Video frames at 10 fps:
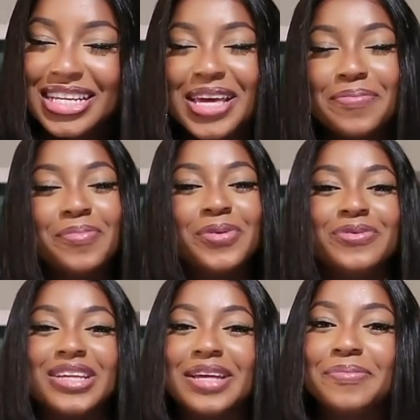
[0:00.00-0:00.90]
Keep
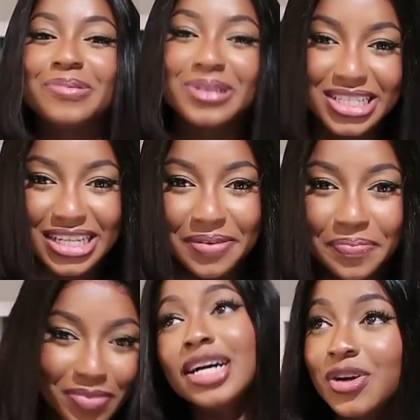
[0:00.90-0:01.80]
moving, keep pushing.
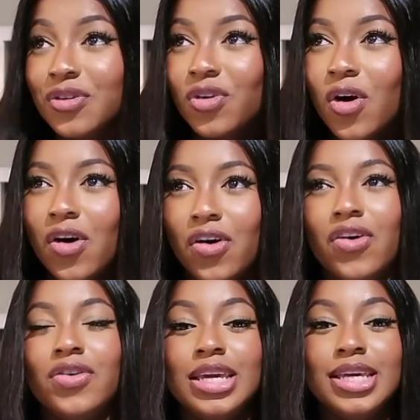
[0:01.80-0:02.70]
Third of
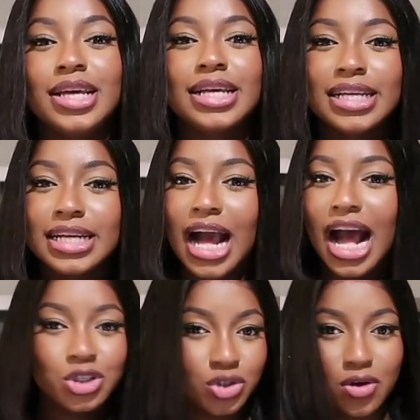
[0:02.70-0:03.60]
all,
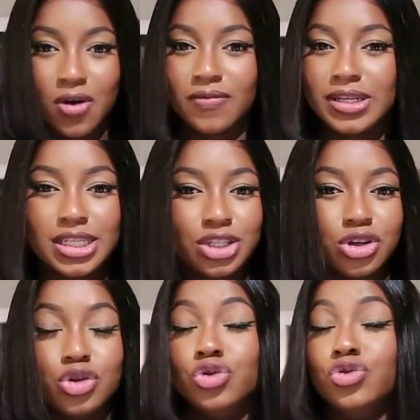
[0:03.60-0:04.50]
casual
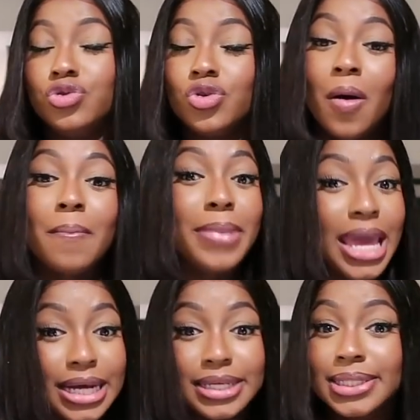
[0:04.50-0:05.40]
conversation. Do not
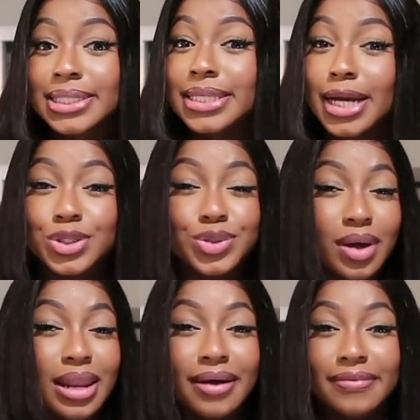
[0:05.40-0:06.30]
make
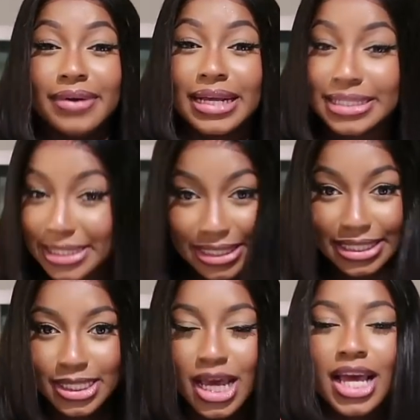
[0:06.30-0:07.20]
sexual
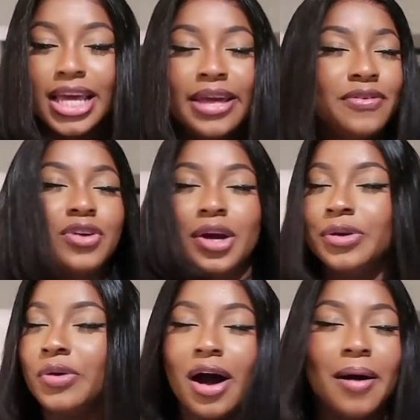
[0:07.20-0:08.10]
advances if you're
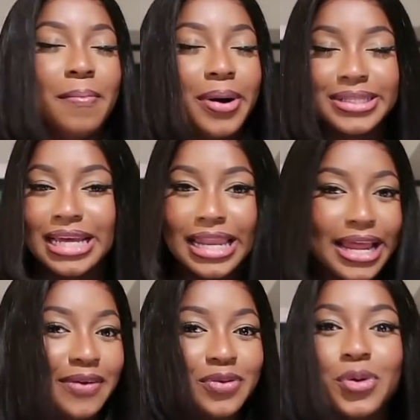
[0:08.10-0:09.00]
not about that
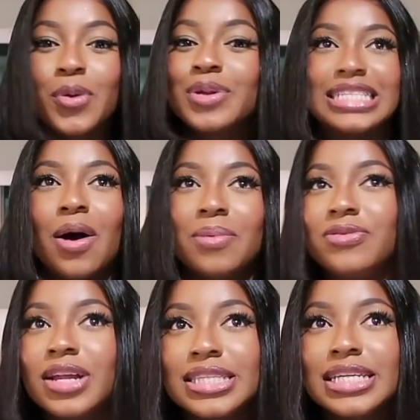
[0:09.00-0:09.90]
life. Don't say I'm
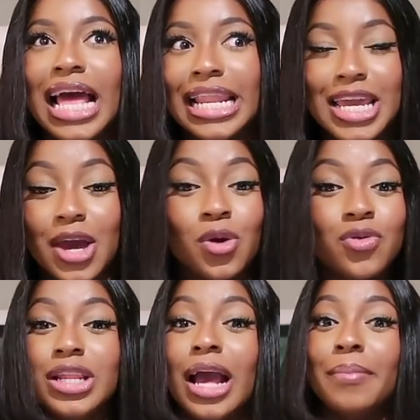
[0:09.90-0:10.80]
flirting and then you're
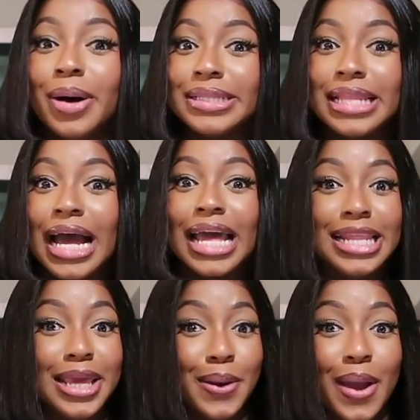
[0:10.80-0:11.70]
not really about that, and
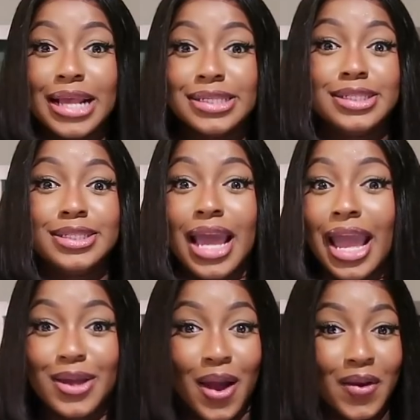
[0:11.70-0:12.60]
then
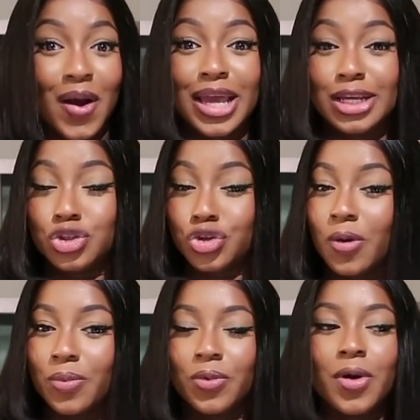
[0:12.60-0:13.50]
you're not in
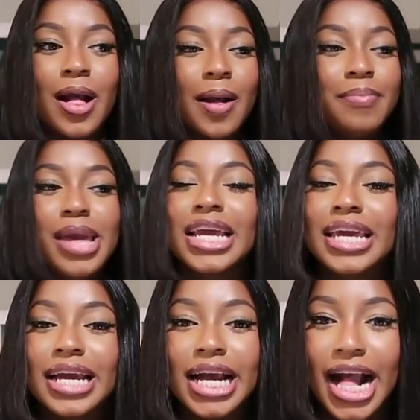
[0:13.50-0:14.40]
trouble. Make
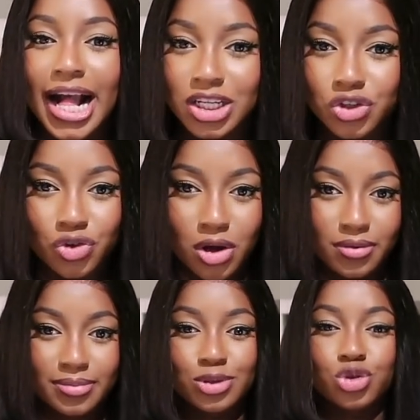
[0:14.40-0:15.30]
it
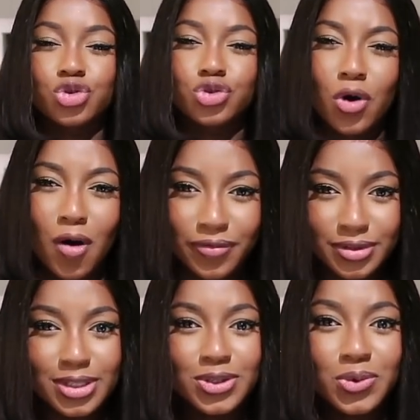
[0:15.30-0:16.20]
casual,
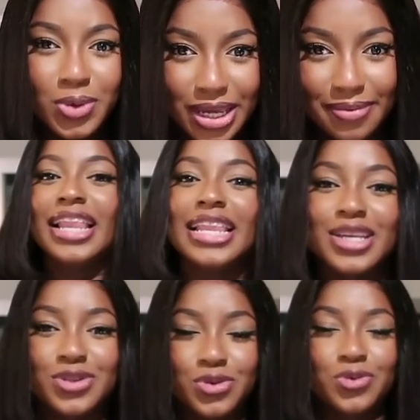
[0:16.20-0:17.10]
soft, sweet.
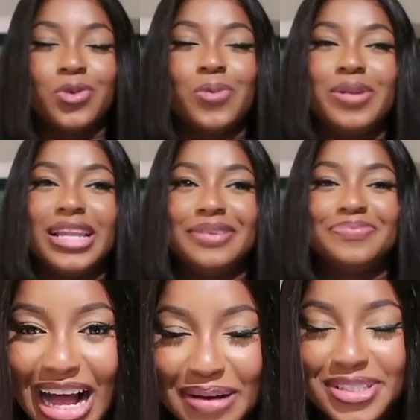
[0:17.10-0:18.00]
Let's do role play.
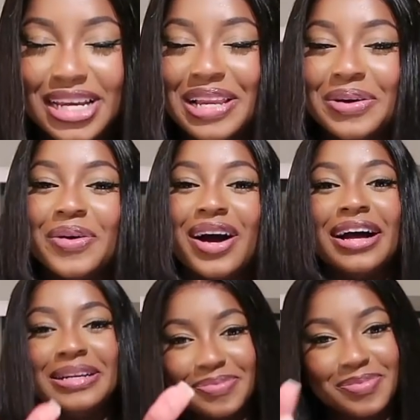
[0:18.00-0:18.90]
I'm
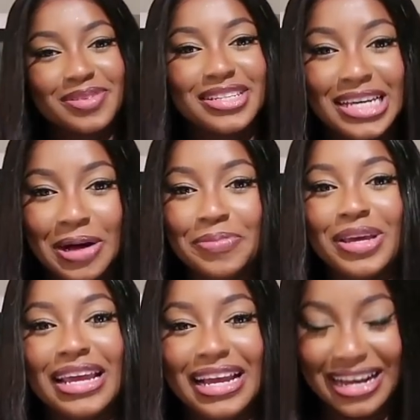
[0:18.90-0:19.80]
Shalewa, you're
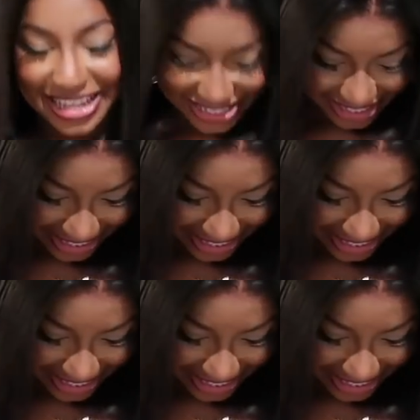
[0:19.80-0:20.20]
Benga.